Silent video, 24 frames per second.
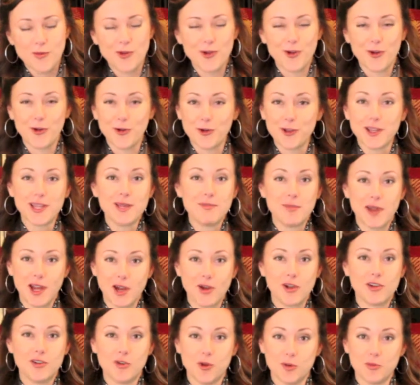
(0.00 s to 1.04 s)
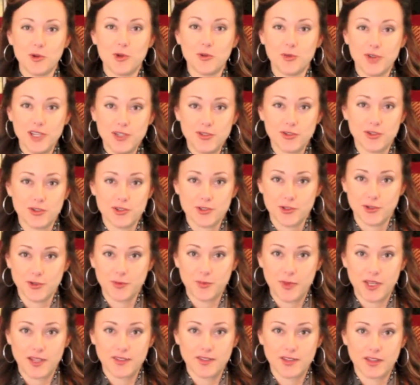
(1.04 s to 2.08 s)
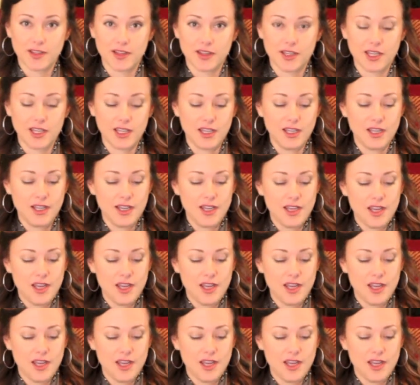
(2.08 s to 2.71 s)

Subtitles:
early paranormal researchers, basically.